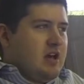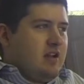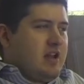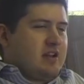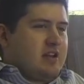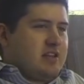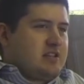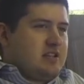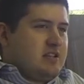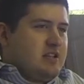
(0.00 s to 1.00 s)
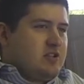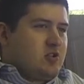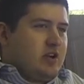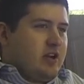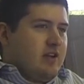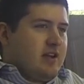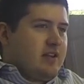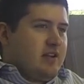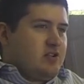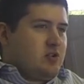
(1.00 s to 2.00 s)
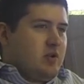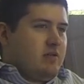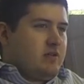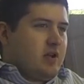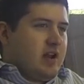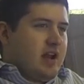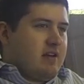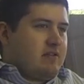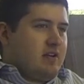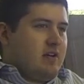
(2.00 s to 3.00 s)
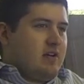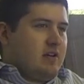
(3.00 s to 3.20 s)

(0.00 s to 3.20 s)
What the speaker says: a lot of things in trading are not that intuitive. You kind of have to